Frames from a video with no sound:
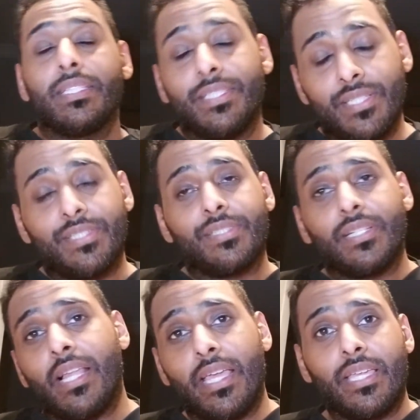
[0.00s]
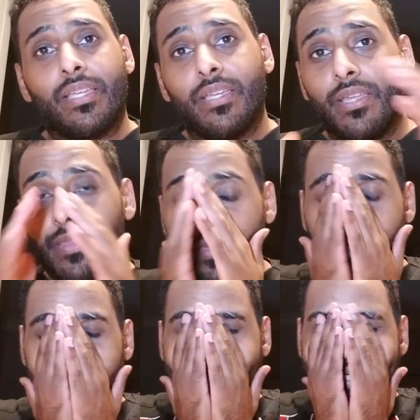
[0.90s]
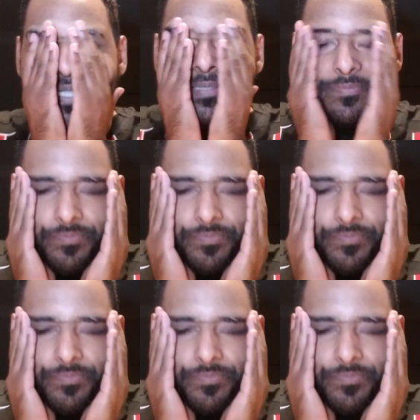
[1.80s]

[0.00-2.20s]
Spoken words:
just like the